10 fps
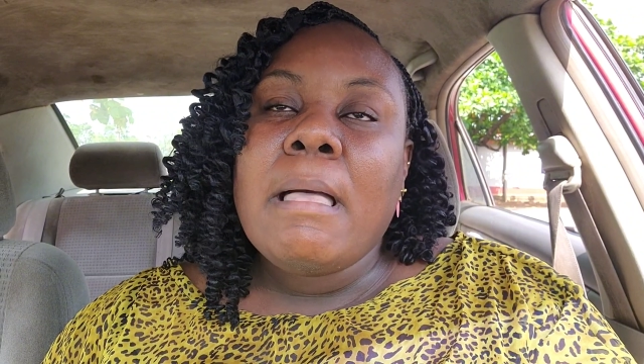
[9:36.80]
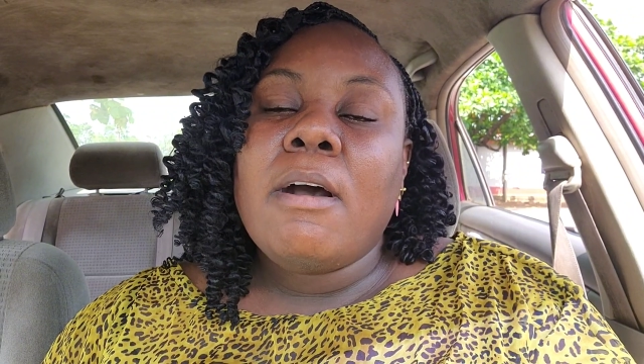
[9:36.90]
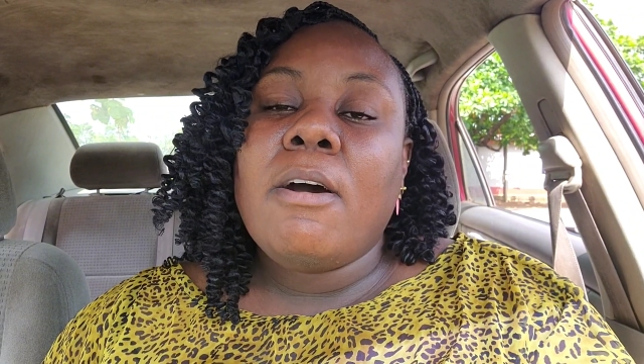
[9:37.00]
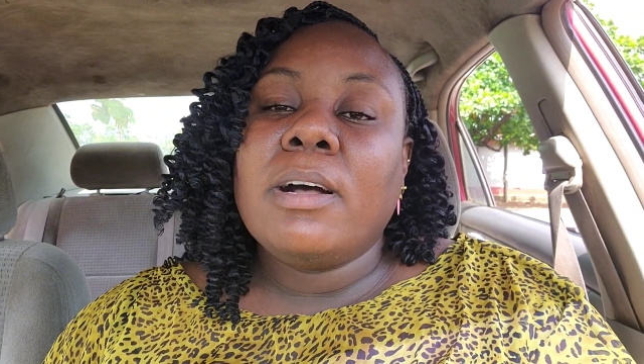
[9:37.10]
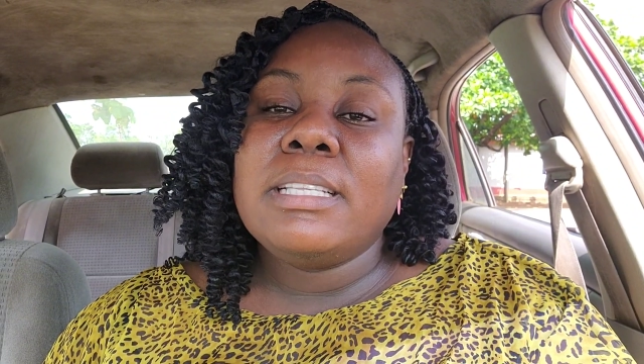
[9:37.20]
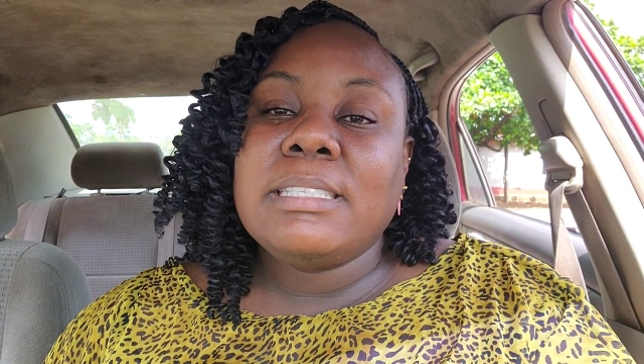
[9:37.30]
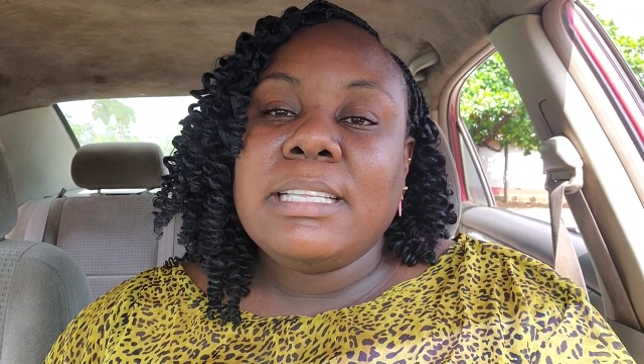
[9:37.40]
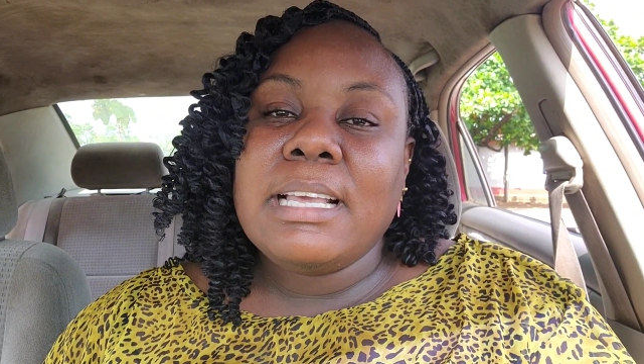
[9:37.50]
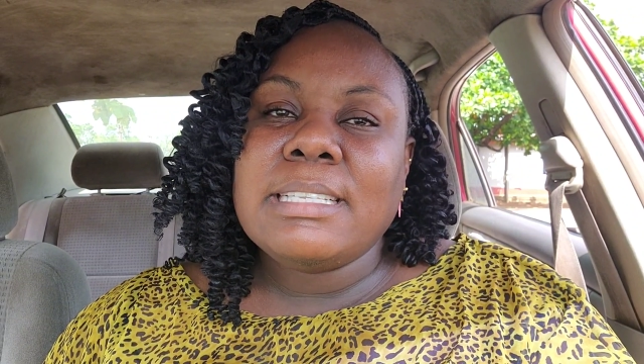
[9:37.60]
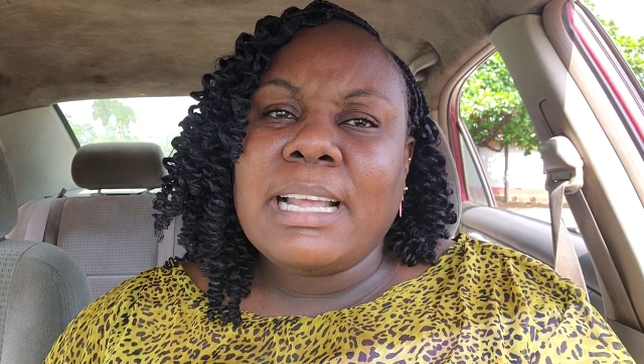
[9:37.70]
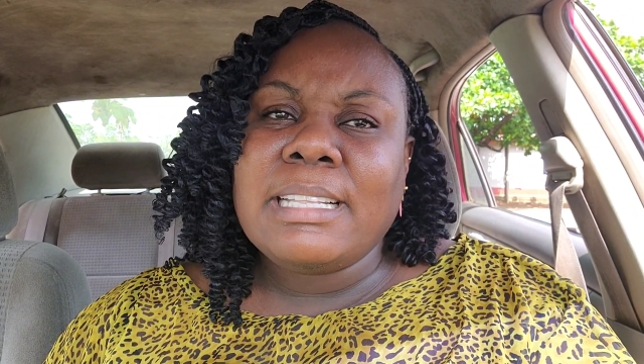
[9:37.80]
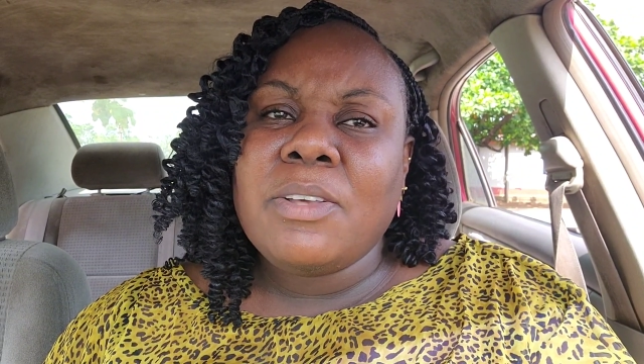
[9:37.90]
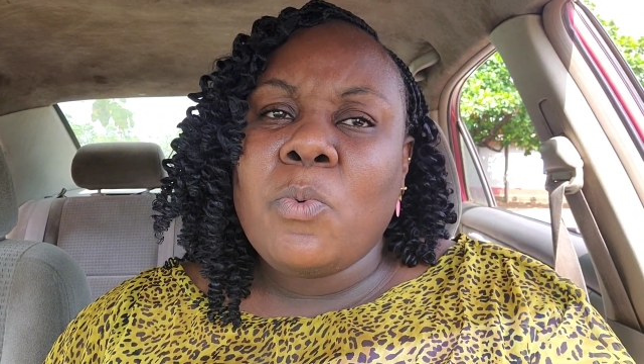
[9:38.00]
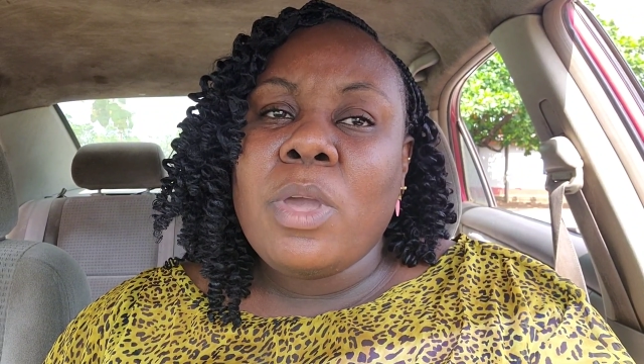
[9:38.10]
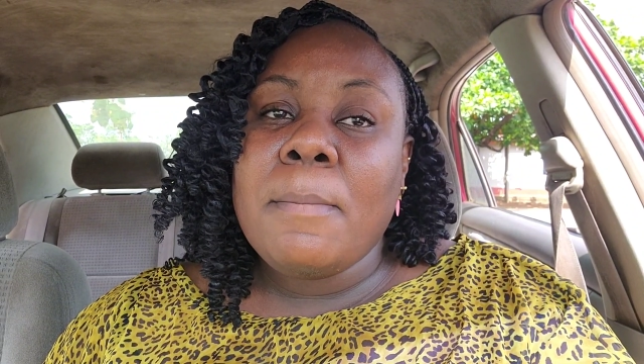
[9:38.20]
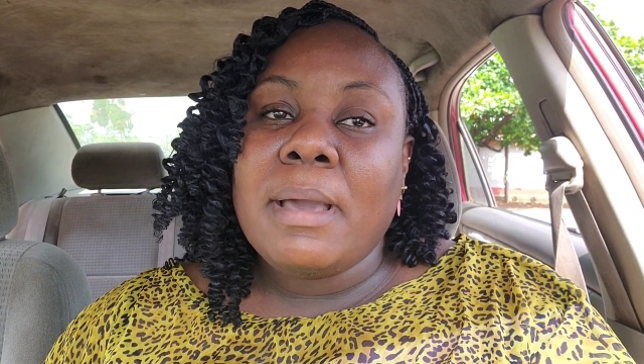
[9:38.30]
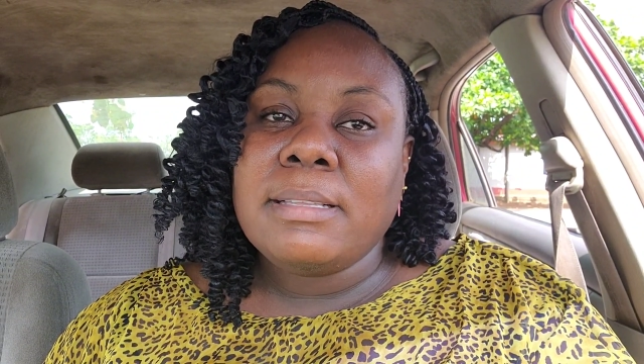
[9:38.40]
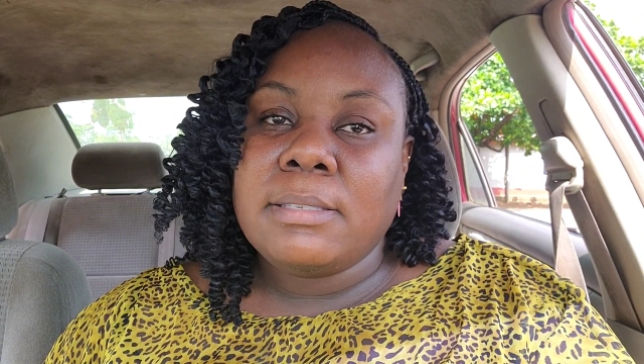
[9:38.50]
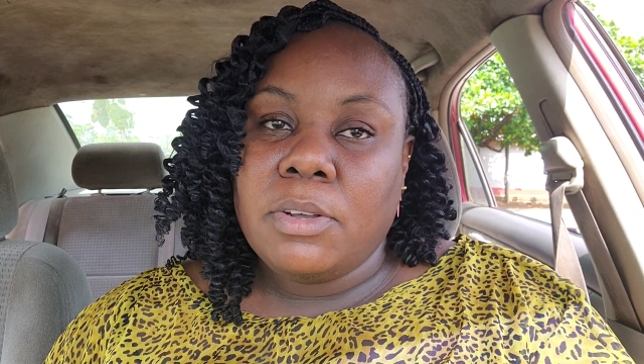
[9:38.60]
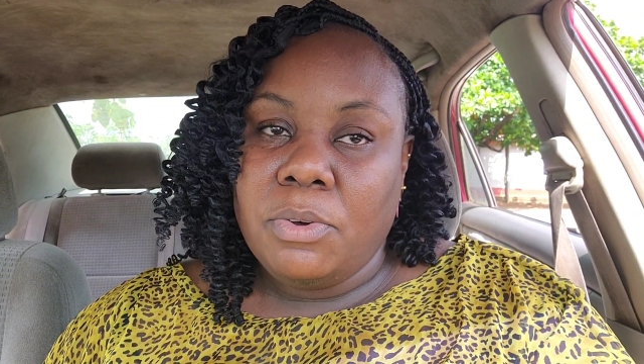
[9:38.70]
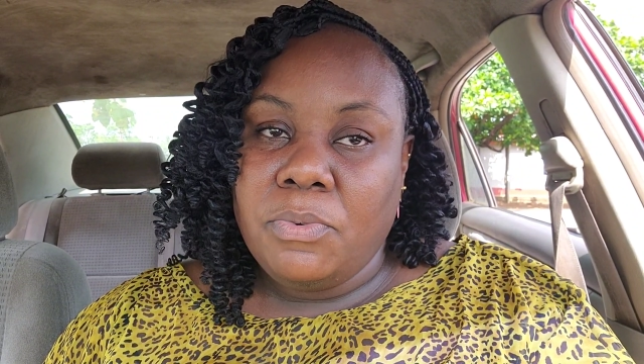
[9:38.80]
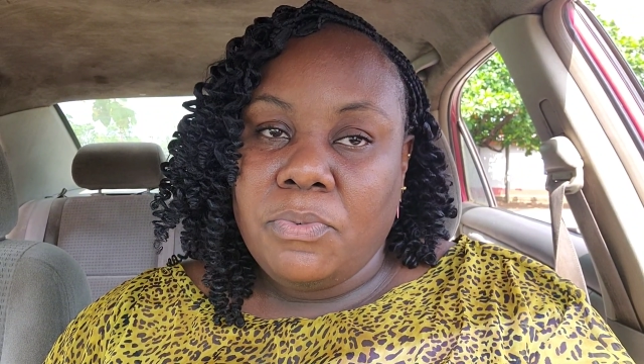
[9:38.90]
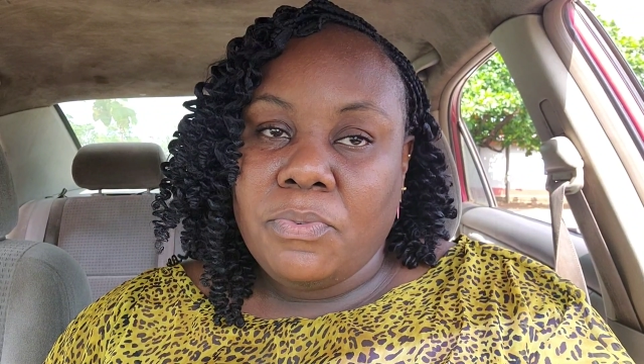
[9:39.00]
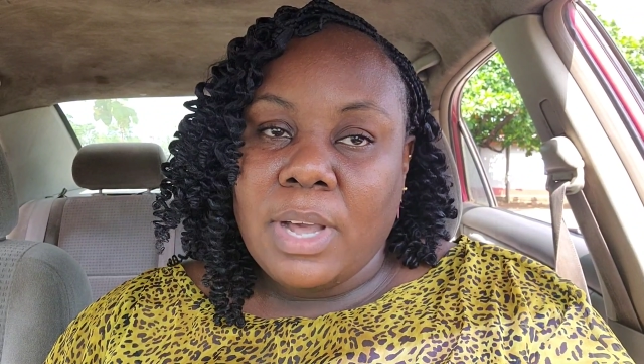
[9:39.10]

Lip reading: All these days, I didn't weigh myself.